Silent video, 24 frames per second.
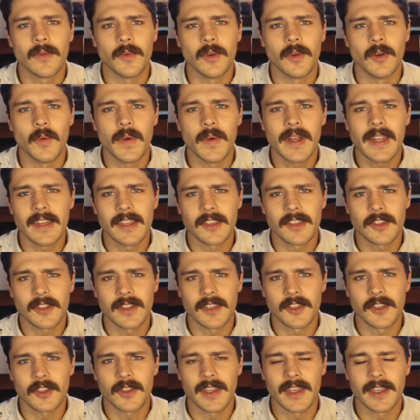witness
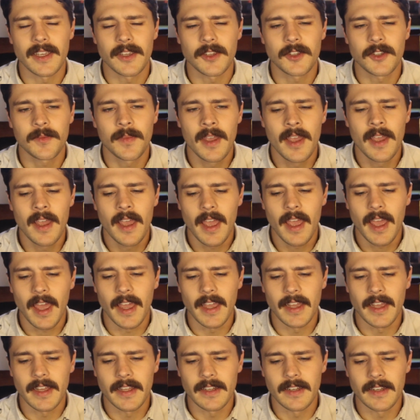these things,
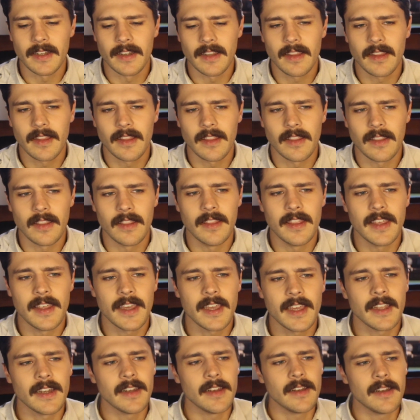and
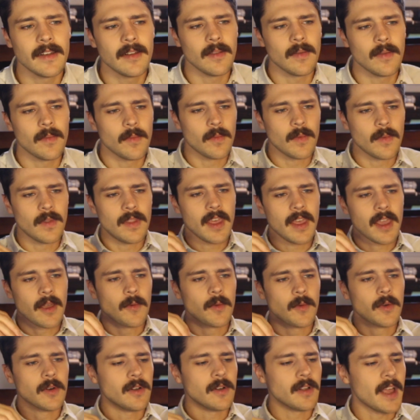then they
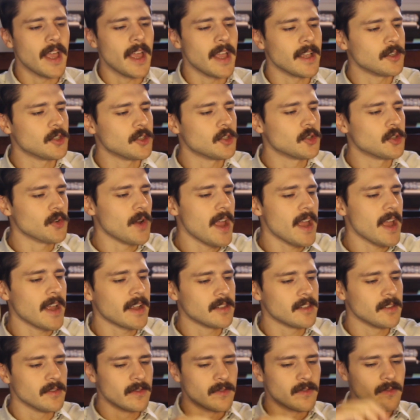will
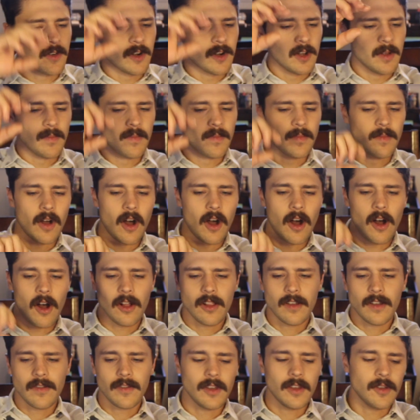extract from
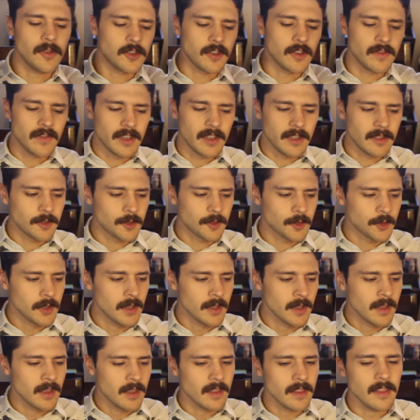all of those events
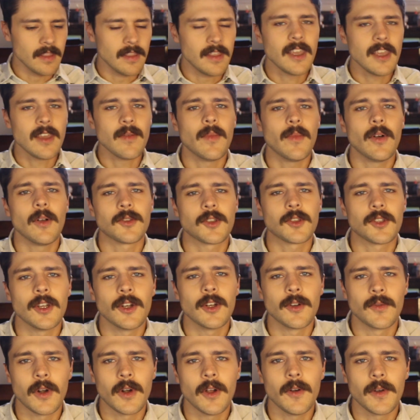the most
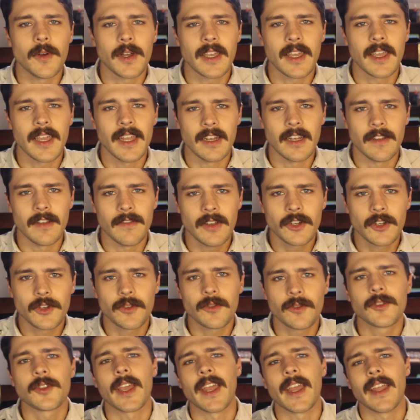heroic
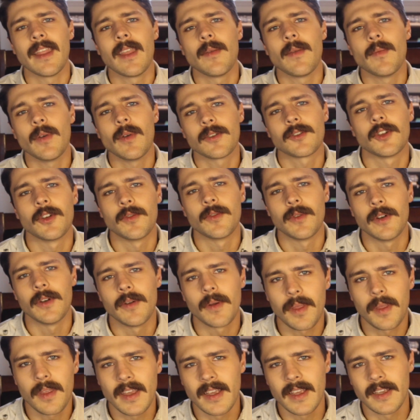individuals and the most heroic
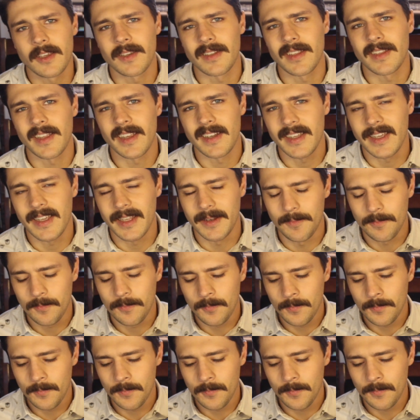things that they did.